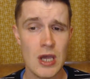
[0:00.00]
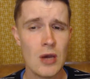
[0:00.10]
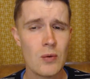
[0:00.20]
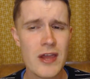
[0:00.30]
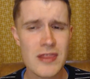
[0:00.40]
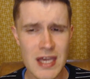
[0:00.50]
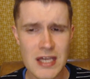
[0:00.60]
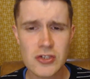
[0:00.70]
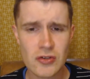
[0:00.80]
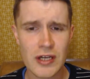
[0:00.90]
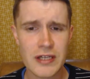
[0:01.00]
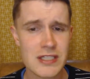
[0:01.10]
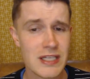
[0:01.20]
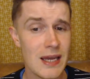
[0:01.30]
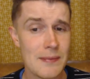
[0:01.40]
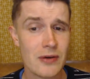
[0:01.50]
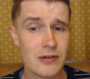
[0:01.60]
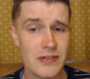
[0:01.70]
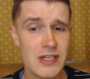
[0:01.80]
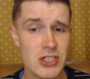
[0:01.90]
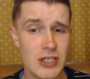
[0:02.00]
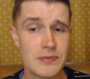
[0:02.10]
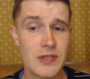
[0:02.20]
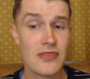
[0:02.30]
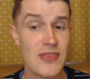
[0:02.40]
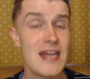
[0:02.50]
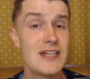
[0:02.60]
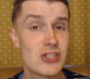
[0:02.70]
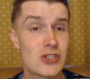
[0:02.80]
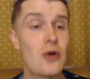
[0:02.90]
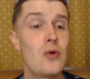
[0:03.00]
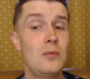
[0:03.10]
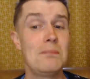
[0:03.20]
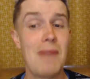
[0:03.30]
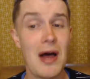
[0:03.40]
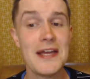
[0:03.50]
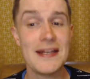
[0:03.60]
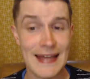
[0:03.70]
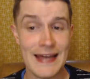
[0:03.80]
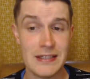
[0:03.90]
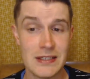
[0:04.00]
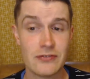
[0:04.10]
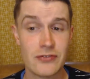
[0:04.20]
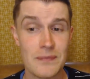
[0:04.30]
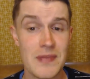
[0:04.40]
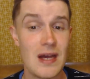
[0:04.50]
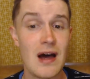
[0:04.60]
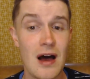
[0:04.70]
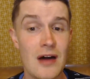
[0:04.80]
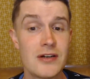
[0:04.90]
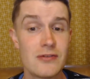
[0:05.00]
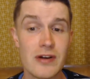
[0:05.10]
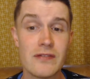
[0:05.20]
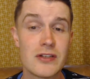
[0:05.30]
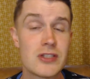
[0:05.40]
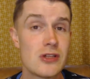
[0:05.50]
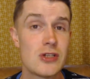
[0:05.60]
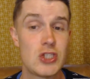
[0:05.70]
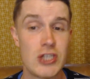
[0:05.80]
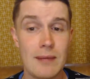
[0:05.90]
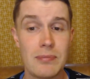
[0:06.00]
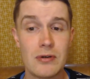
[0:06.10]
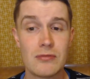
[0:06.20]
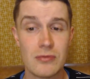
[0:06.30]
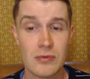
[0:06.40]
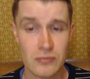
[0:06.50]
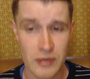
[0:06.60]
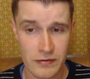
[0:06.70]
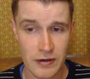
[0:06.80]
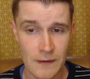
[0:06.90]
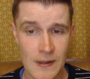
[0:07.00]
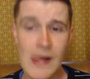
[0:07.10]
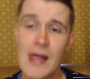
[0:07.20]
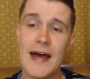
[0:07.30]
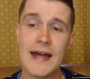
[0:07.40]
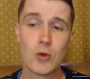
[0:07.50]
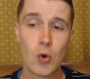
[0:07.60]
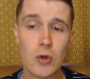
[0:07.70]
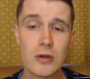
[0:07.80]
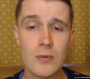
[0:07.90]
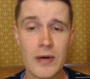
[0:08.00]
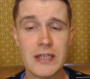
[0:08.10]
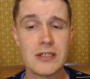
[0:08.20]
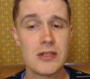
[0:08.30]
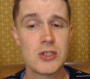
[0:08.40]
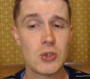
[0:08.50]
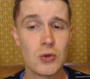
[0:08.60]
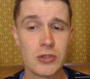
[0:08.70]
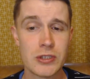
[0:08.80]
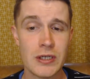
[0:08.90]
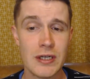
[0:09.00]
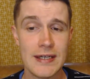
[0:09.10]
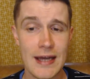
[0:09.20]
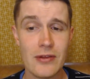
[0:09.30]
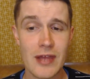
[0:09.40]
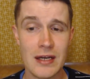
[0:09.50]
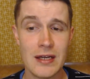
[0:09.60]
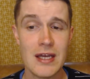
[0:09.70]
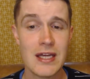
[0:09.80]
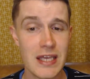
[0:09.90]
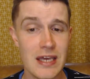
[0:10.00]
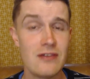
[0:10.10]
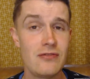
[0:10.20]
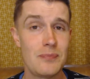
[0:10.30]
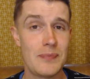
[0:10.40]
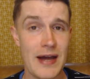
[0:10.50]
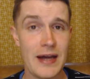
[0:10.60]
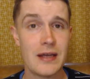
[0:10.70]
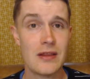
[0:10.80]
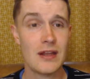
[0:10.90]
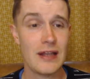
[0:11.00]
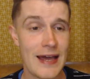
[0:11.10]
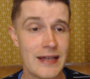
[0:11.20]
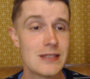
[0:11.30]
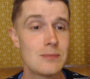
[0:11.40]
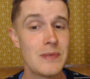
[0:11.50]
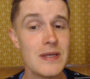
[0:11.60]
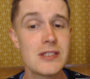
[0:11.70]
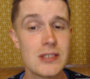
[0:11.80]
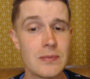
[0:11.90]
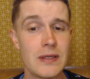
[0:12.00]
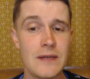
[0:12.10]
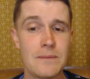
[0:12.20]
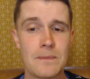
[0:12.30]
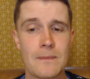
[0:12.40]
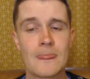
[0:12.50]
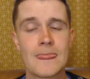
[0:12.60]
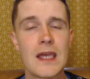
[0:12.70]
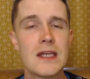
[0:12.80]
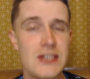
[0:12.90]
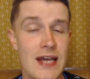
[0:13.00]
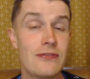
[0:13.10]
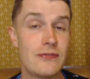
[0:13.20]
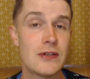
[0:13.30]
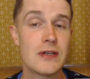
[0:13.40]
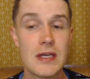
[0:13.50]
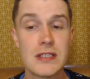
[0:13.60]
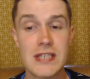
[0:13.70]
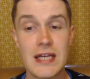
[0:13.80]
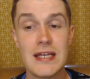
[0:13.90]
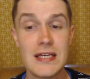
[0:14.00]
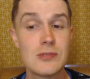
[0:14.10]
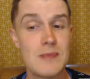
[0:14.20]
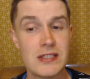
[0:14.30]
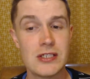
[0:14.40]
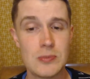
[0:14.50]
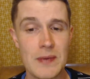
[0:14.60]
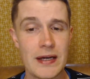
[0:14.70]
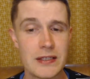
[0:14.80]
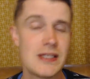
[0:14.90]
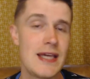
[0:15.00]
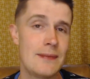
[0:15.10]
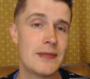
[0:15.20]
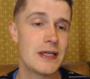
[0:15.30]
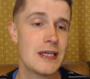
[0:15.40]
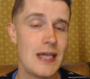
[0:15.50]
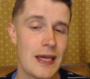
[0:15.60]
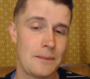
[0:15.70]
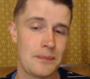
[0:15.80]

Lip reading: "When the Israelites came out of Egypt, they stole my land from the Arnon River to the Jabbok River and all the way to the Jordan. Now then, give back the land peaceably." Jephthah sent his message back to the Ammonite king.